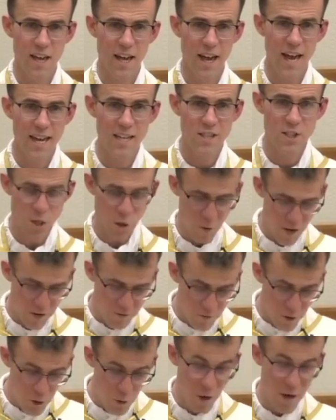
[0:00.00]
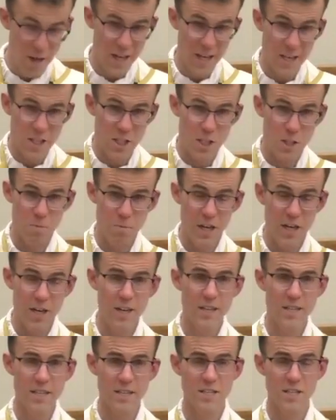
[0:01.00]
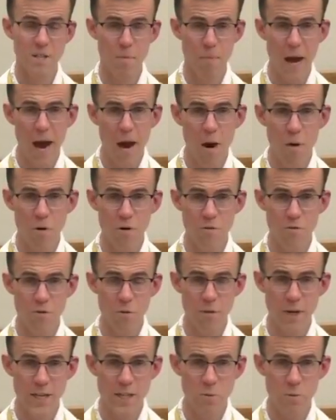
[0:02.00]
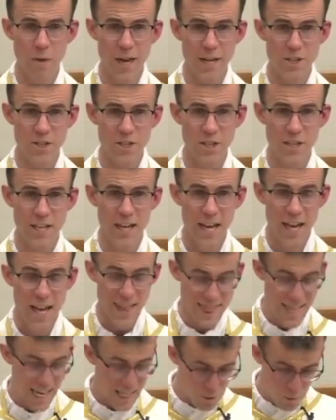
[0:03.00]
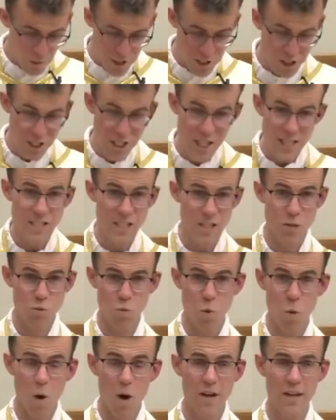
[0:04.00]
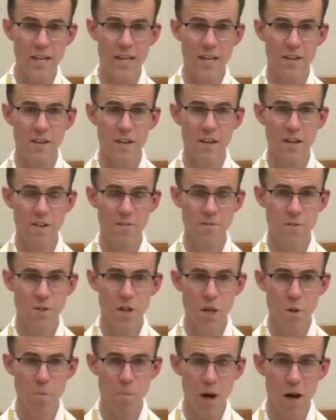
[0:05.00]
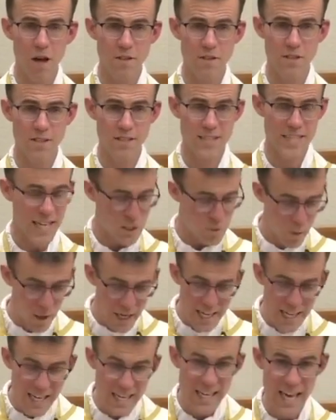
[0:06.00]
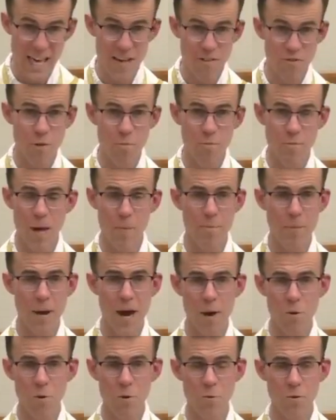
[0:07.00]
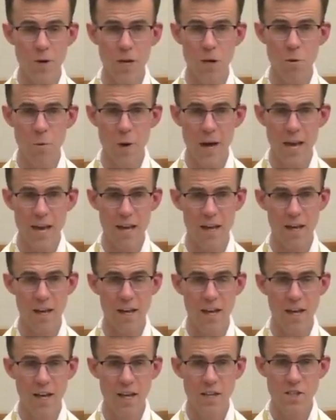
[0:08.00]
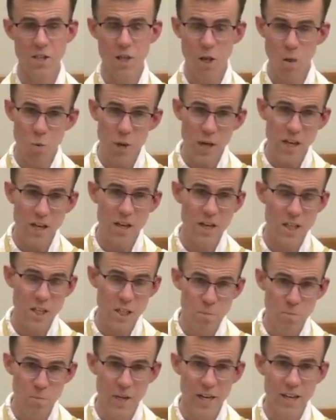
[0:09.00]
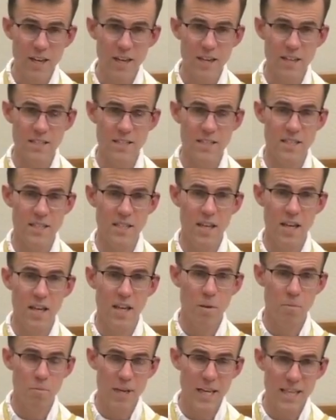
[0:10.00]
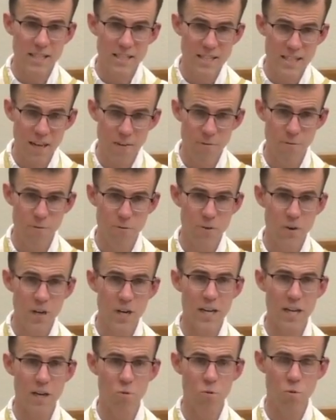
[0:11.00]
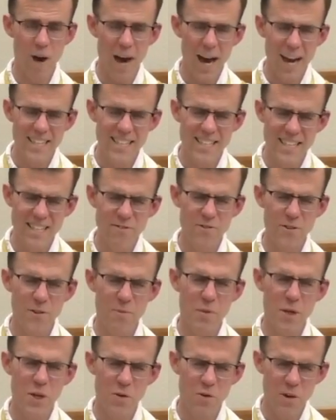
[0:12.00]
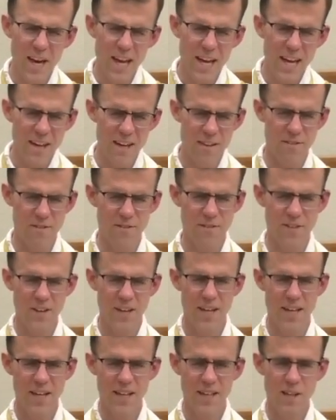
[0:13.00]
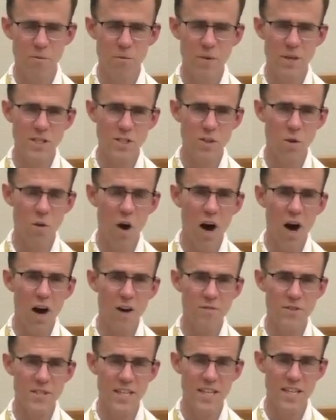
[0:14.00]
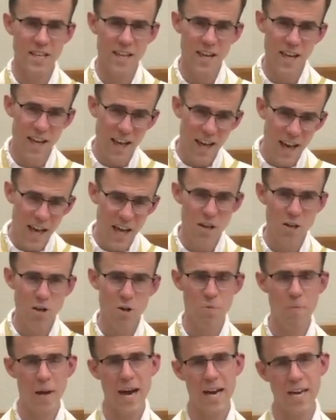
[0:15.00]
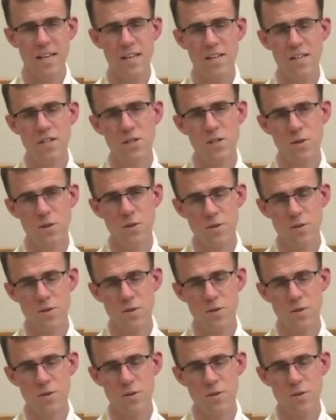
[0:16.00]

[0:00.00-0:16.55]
And so if you want to experience the power of the resurrection, that's what Jesus wanted for the apostles. That's why he gave them that power right away, so that we could experience being set free, rising from the grave that we so often enter back into.